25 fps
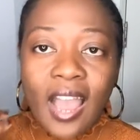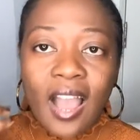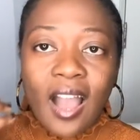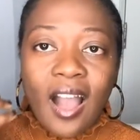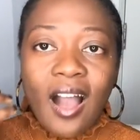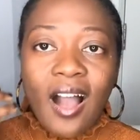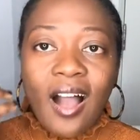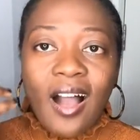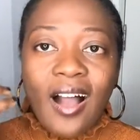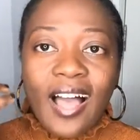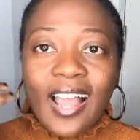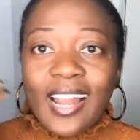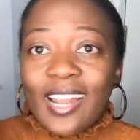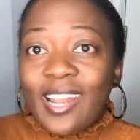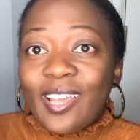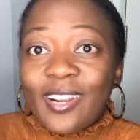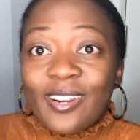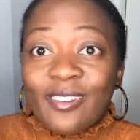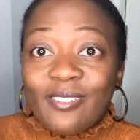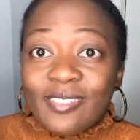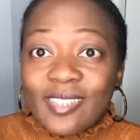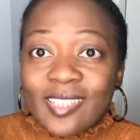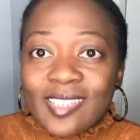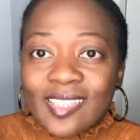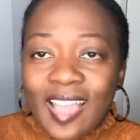A
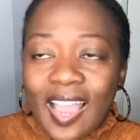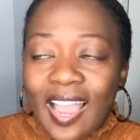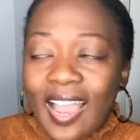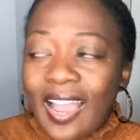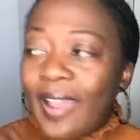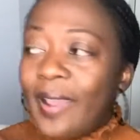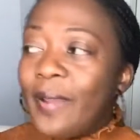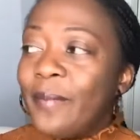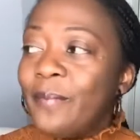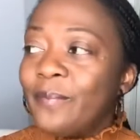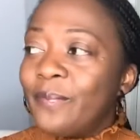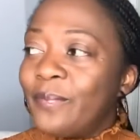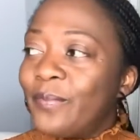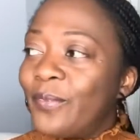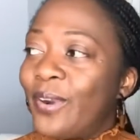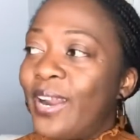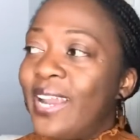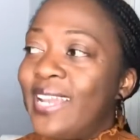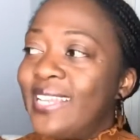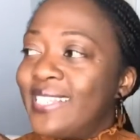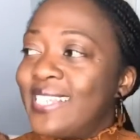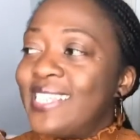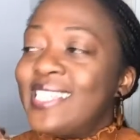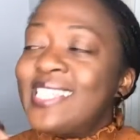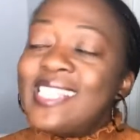lot of the time,
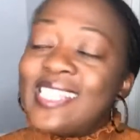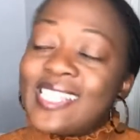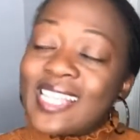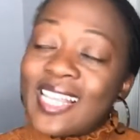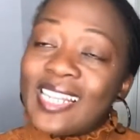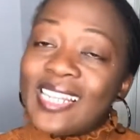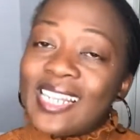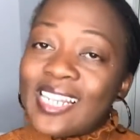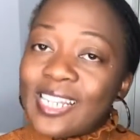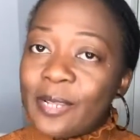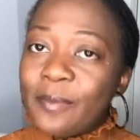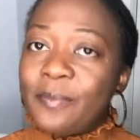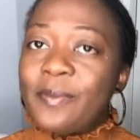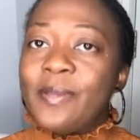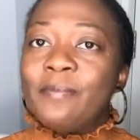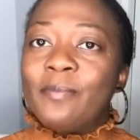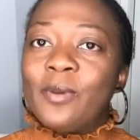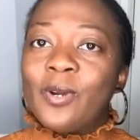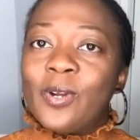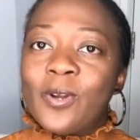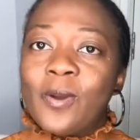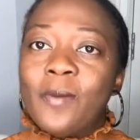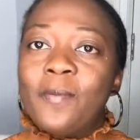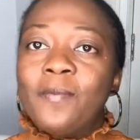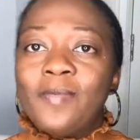right, this is a little bit
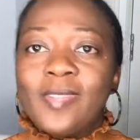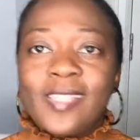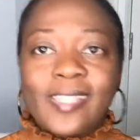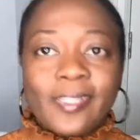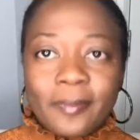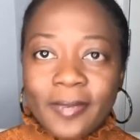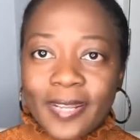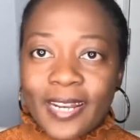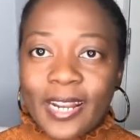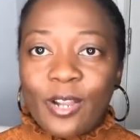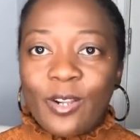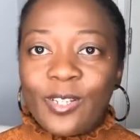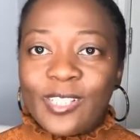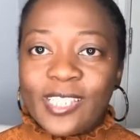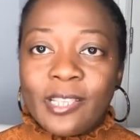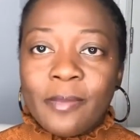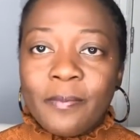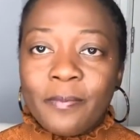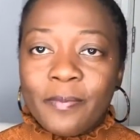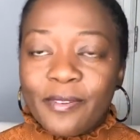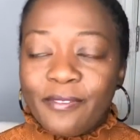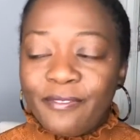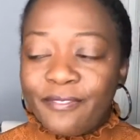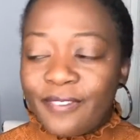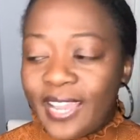more complex, but I'll
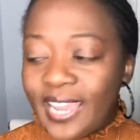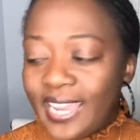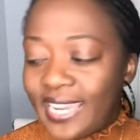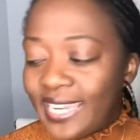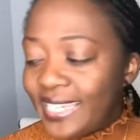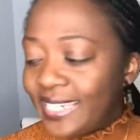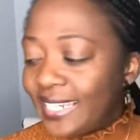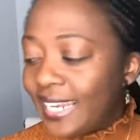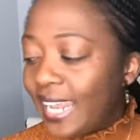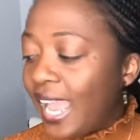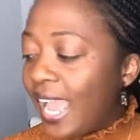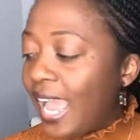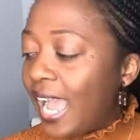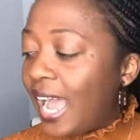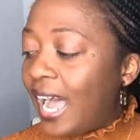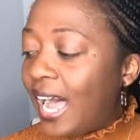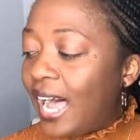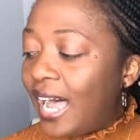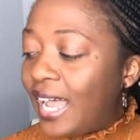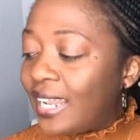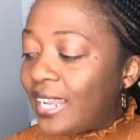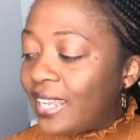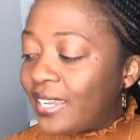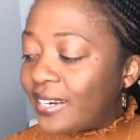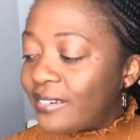simplify it.
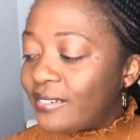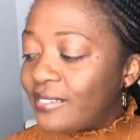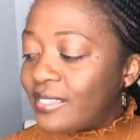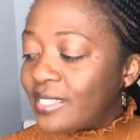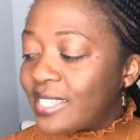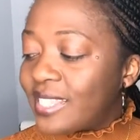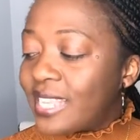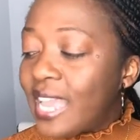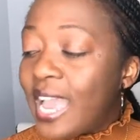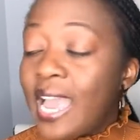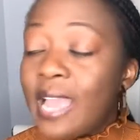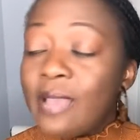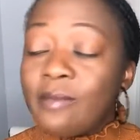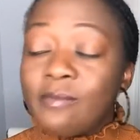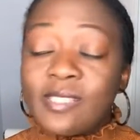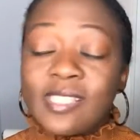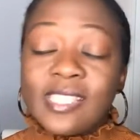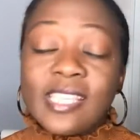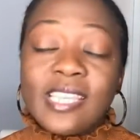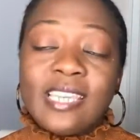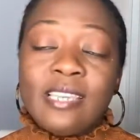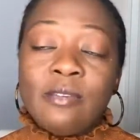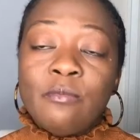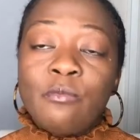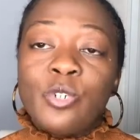A lot of the times
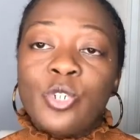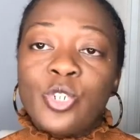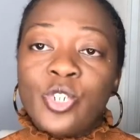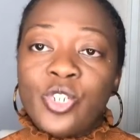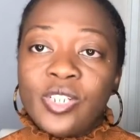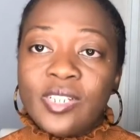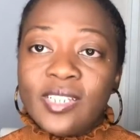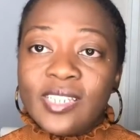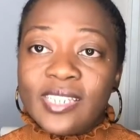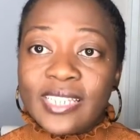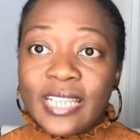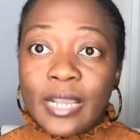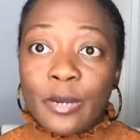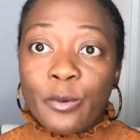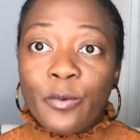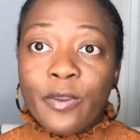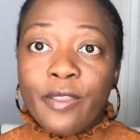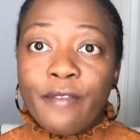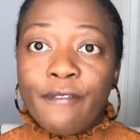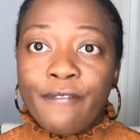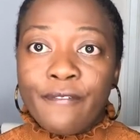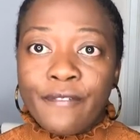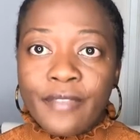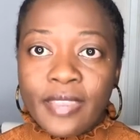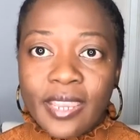the emotions that
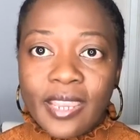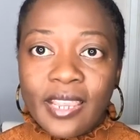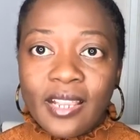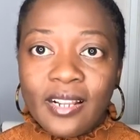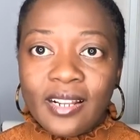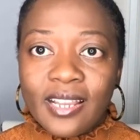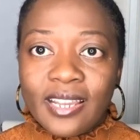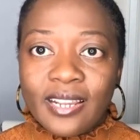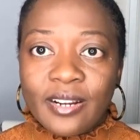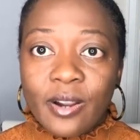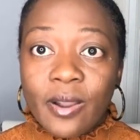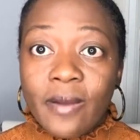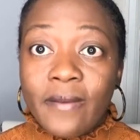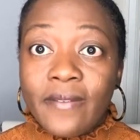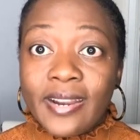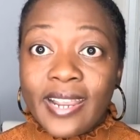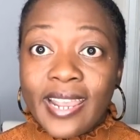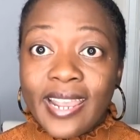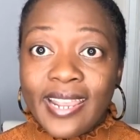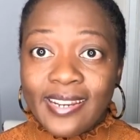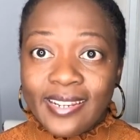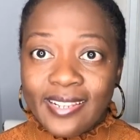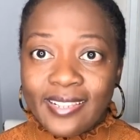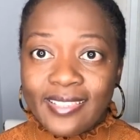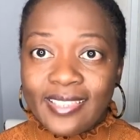we feel around
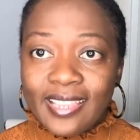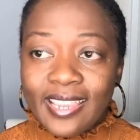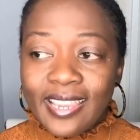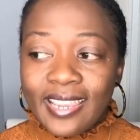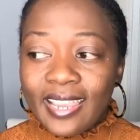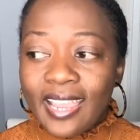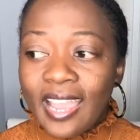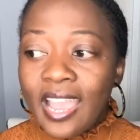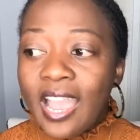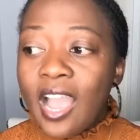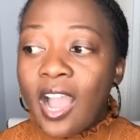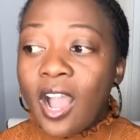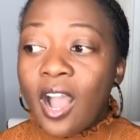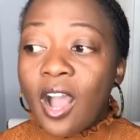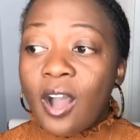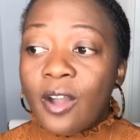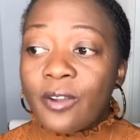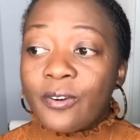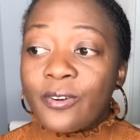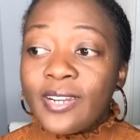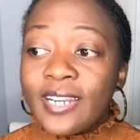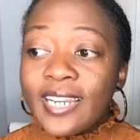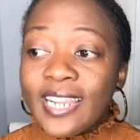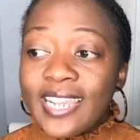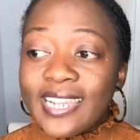anything
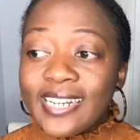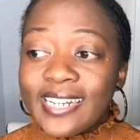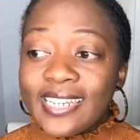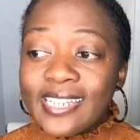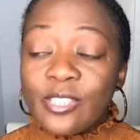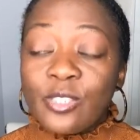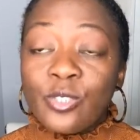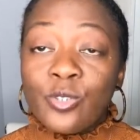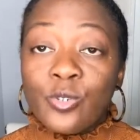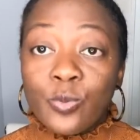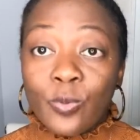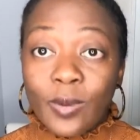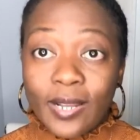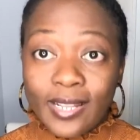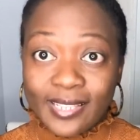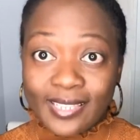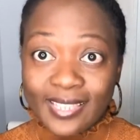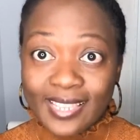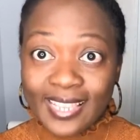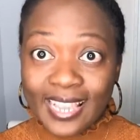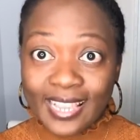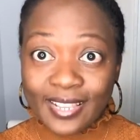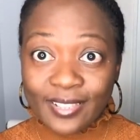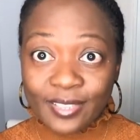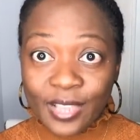are related to
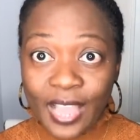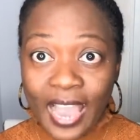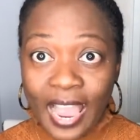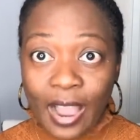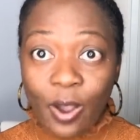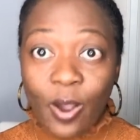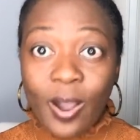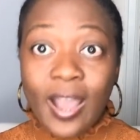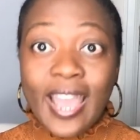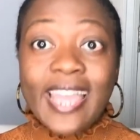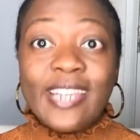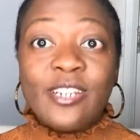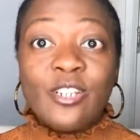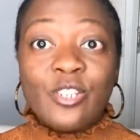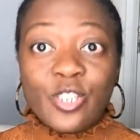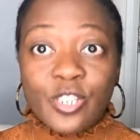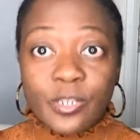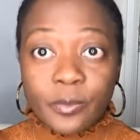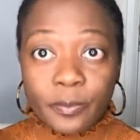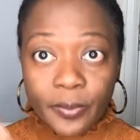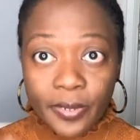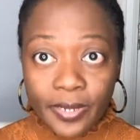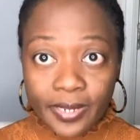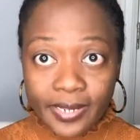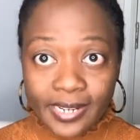our
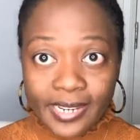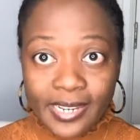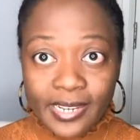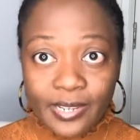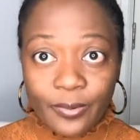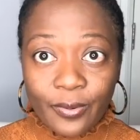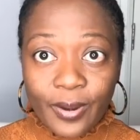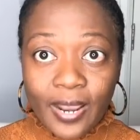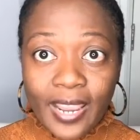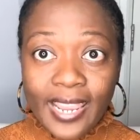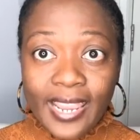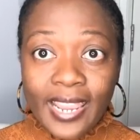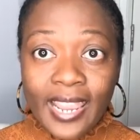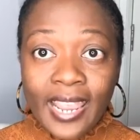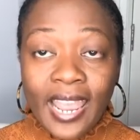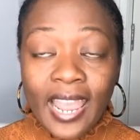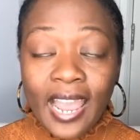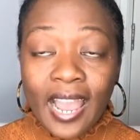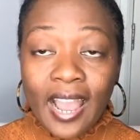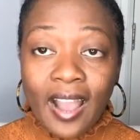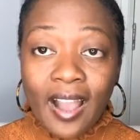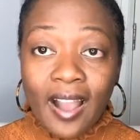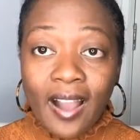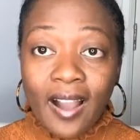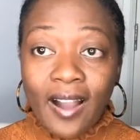energy body, right?
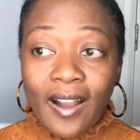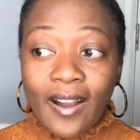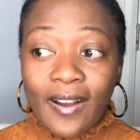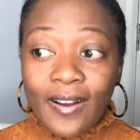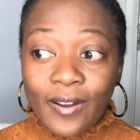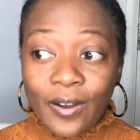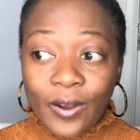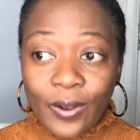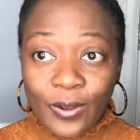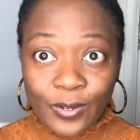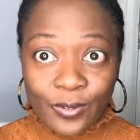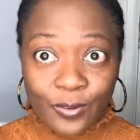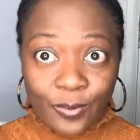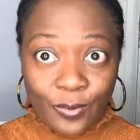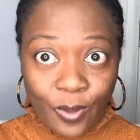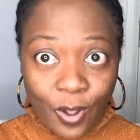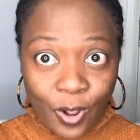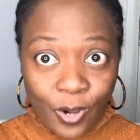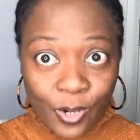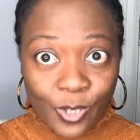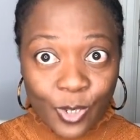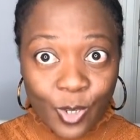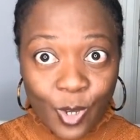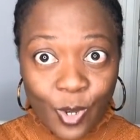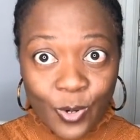
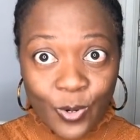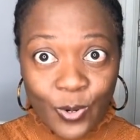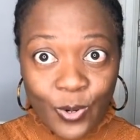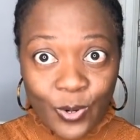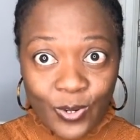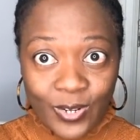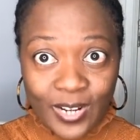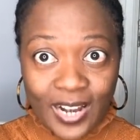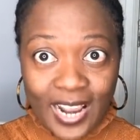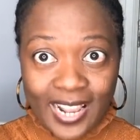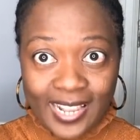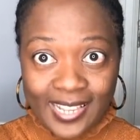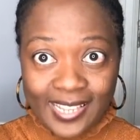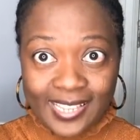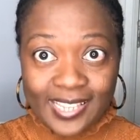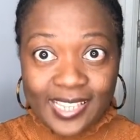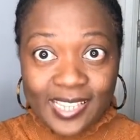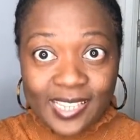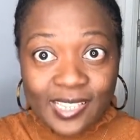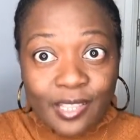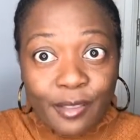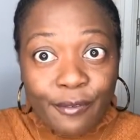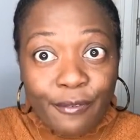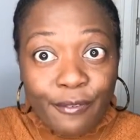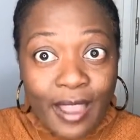Also known as
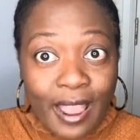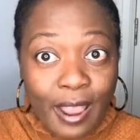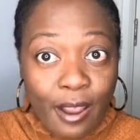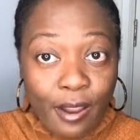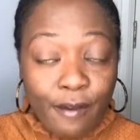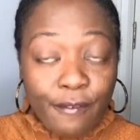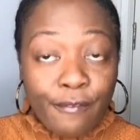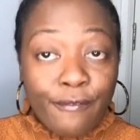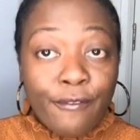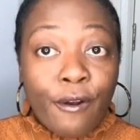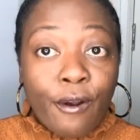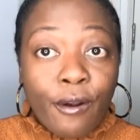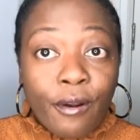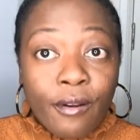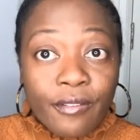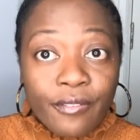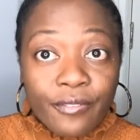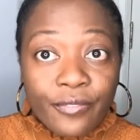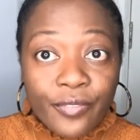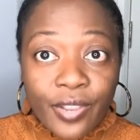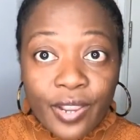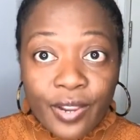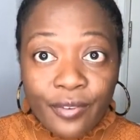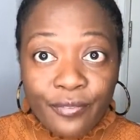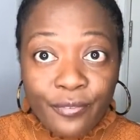our
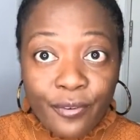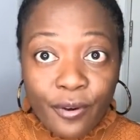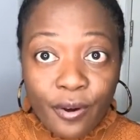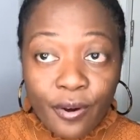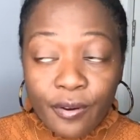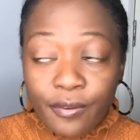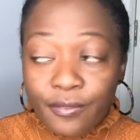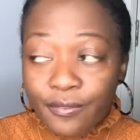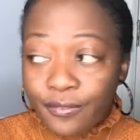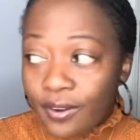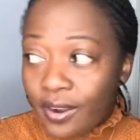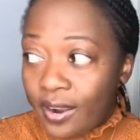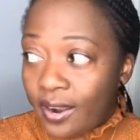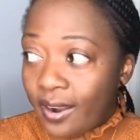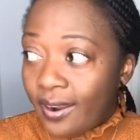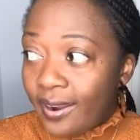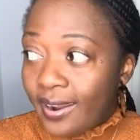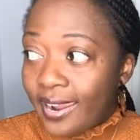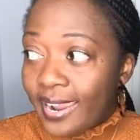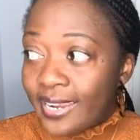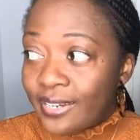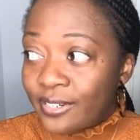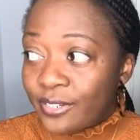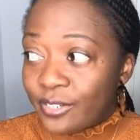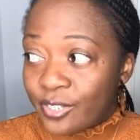fourth
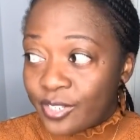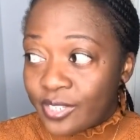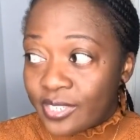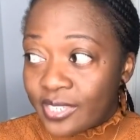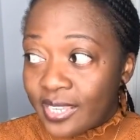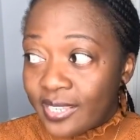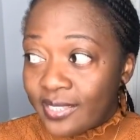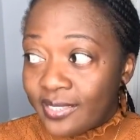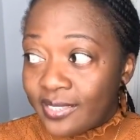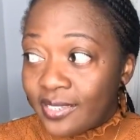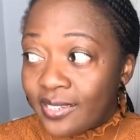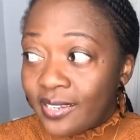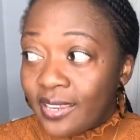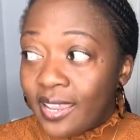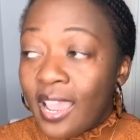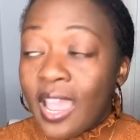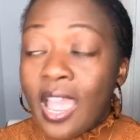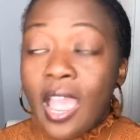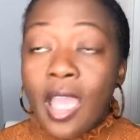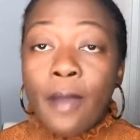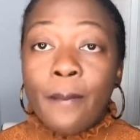energy center.